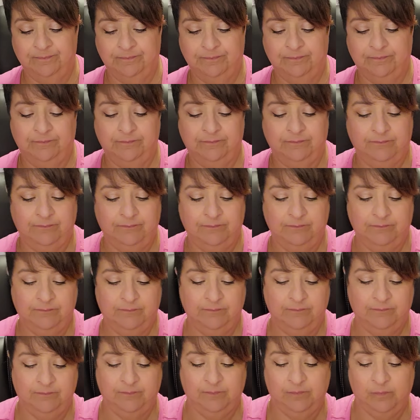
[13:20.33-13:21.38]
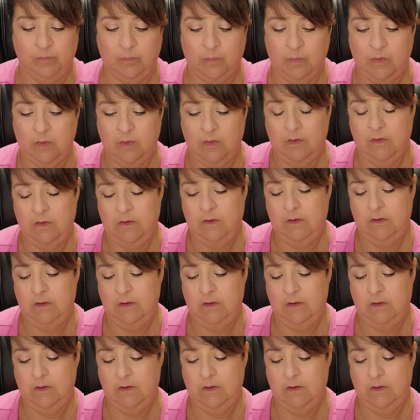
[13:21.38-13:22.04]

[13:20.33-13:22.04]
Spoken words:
[no speech]